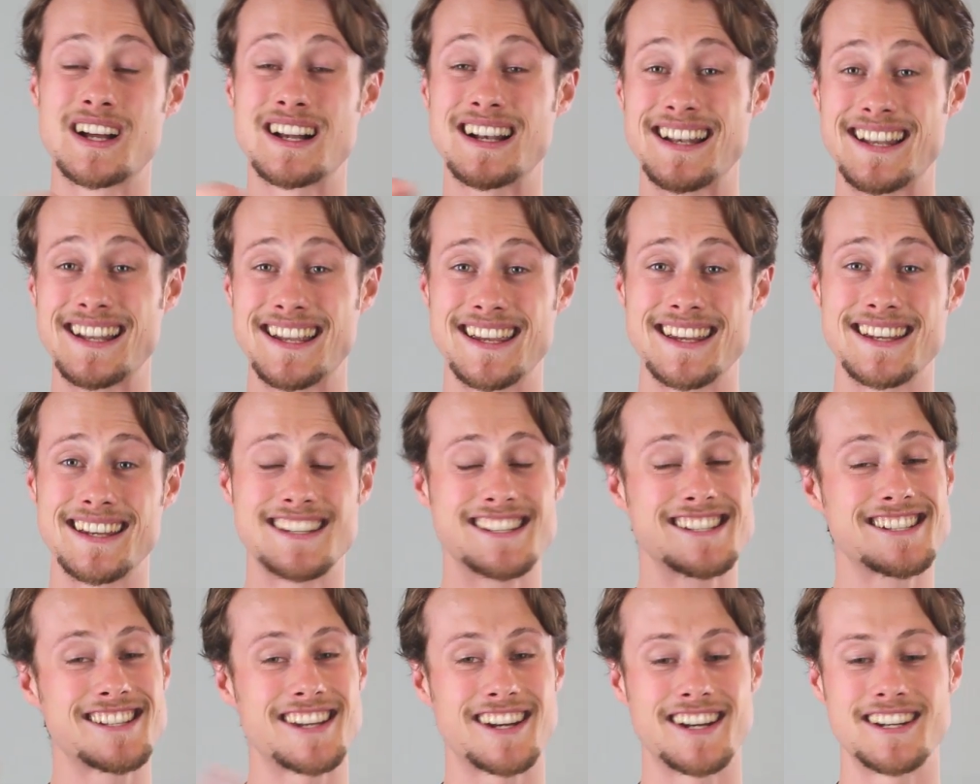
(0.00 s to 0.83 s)
clean
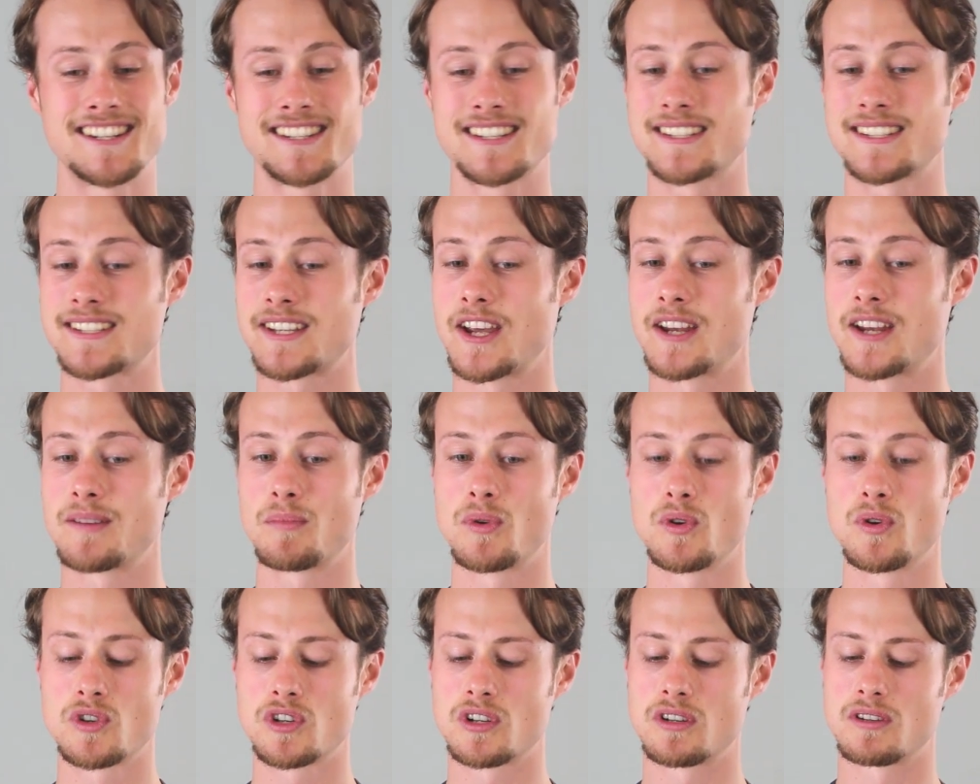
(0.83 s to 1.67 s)
side-to-side
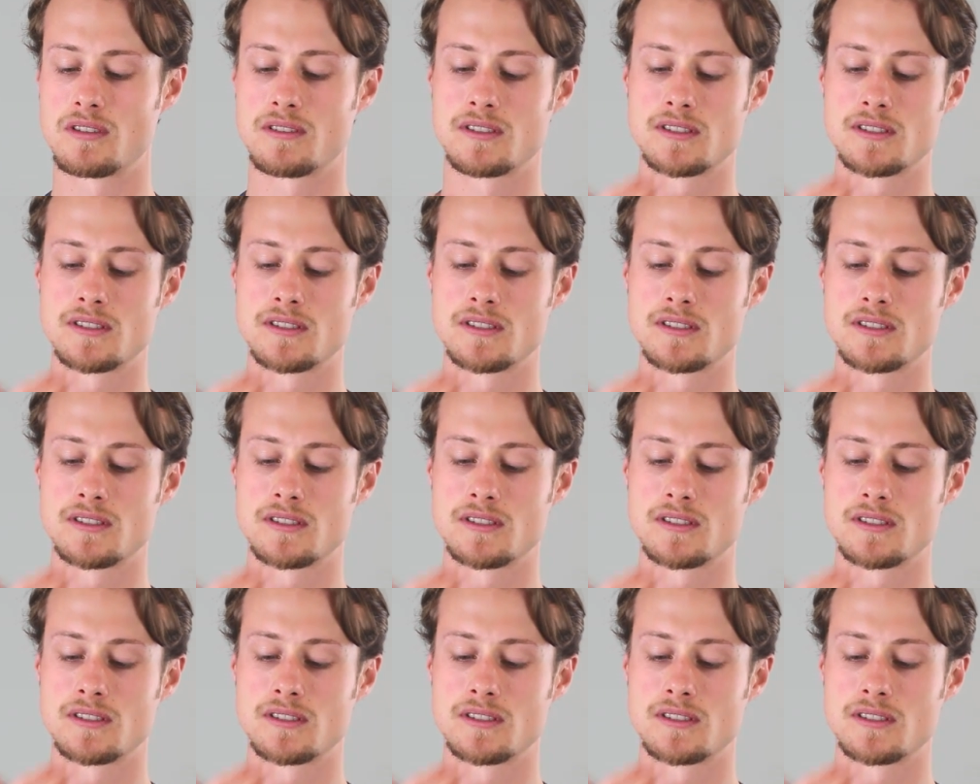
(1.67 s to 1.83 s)
motion.